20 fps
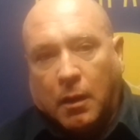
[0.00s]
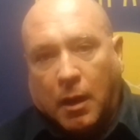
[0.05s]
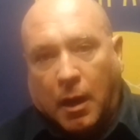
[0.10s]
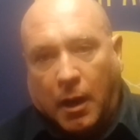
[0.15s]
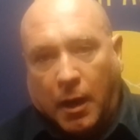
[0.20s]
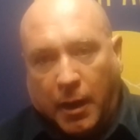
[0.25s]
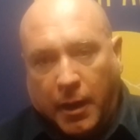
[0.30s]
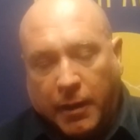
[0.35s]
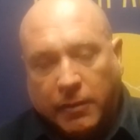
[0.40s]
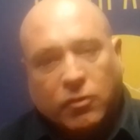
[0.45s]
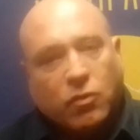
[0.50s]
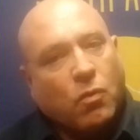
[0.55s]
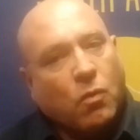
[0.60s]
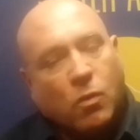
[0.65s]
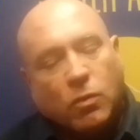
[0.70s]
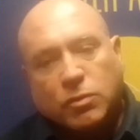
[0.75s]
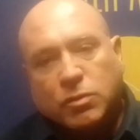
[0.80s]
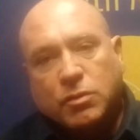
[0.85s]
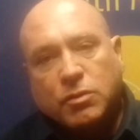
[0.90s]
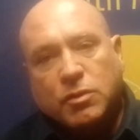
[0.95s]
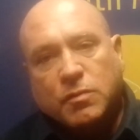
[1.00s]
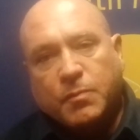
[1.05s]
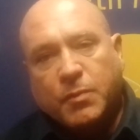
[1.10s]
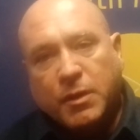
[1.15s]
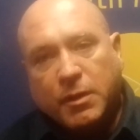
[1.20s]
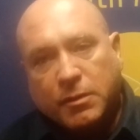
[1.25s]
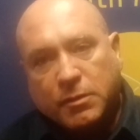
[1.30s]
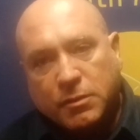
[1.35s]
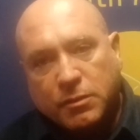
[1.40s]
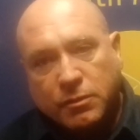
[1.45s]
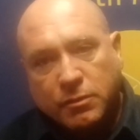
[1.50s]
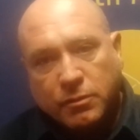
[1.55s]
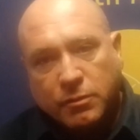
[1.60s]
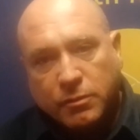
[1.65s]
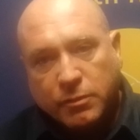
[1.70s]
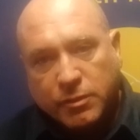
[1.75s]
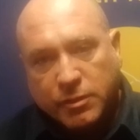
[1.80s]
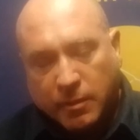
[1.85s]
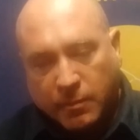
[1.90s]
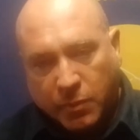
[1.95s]
I had cause to speak
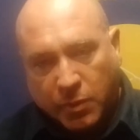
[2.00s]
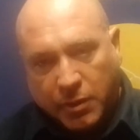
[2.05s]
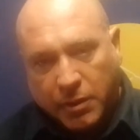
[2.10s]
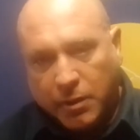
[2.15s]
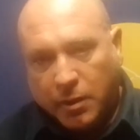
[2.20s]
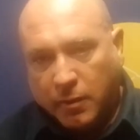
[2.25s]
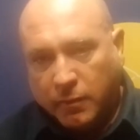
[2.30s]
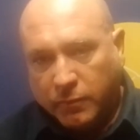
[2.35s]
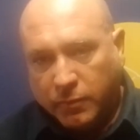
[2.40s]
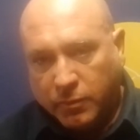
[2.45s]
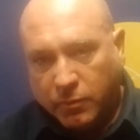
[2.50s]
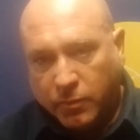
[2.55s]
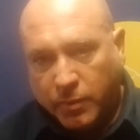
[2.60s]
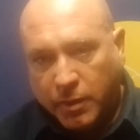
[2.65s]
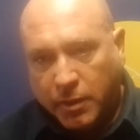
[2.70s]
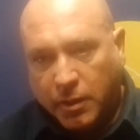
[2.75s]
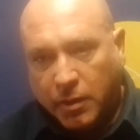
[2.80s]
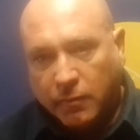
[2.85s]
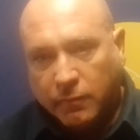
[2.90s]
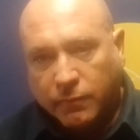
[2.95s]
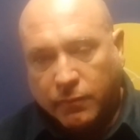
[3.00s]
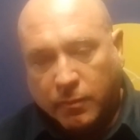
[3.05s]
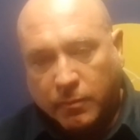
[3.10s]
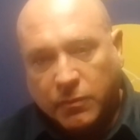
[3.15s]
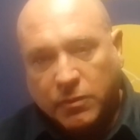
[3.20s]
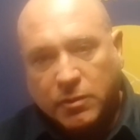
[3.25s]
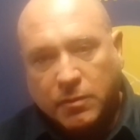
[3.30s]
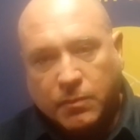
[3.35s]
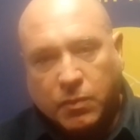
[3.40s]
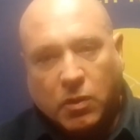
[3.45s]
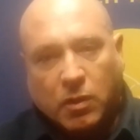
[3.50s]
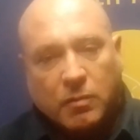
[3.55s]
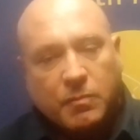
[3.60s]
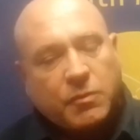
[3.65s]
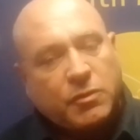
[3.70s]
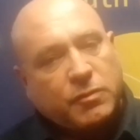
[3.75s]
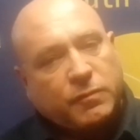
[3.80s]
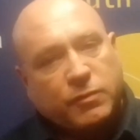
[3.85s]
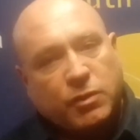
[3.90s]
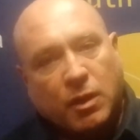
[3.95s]
to somebody over the weekend from the Department of